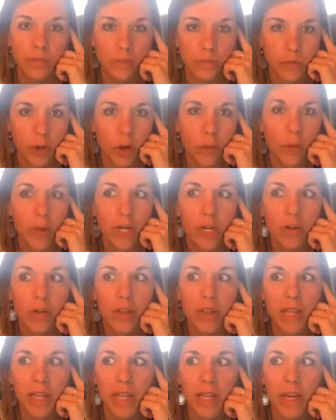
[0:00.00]
or when you're
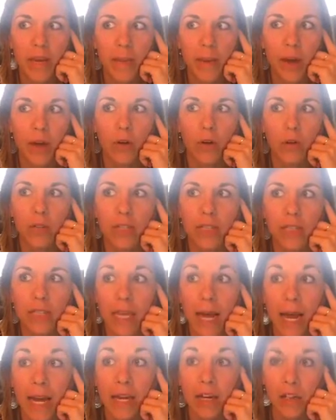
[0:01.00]
thinking about
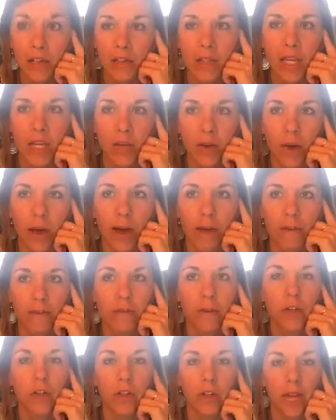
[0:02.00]
desires that you have
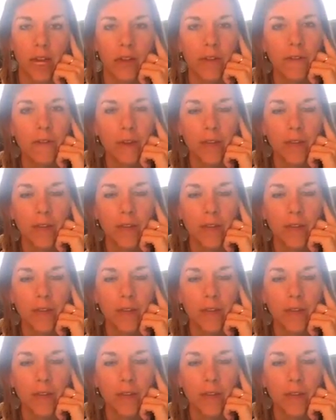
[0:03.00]
for your life,